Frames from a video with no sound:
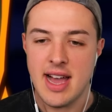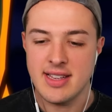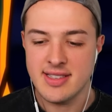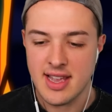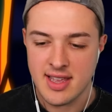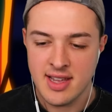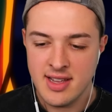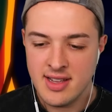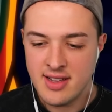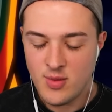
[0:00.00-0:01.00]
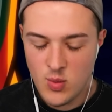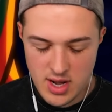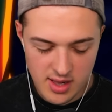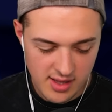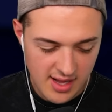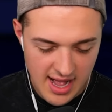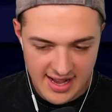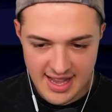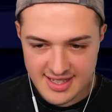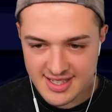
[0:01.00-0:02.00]
Guy is like, well,
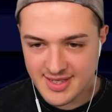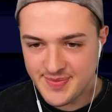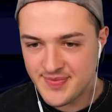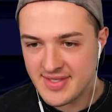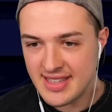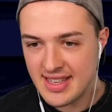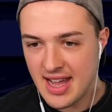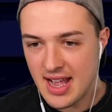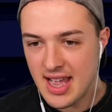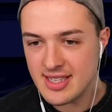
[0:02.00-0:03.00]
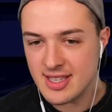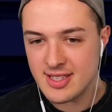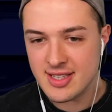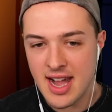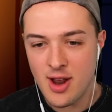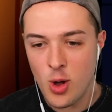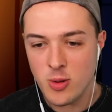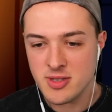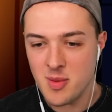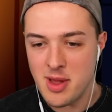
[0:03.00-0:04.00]
I guess, I guess kind of
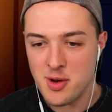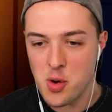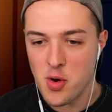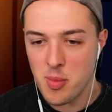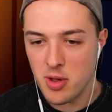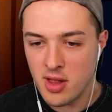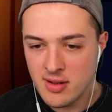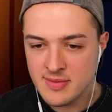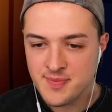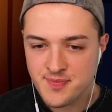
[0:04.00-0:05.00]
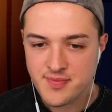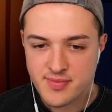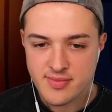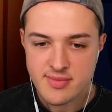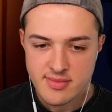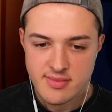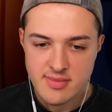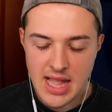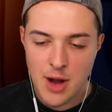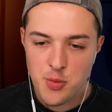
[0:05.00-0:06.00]
wholesome and adorable.
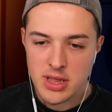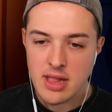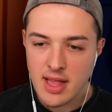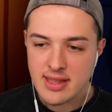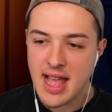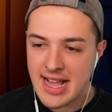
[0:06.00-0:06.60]
I really like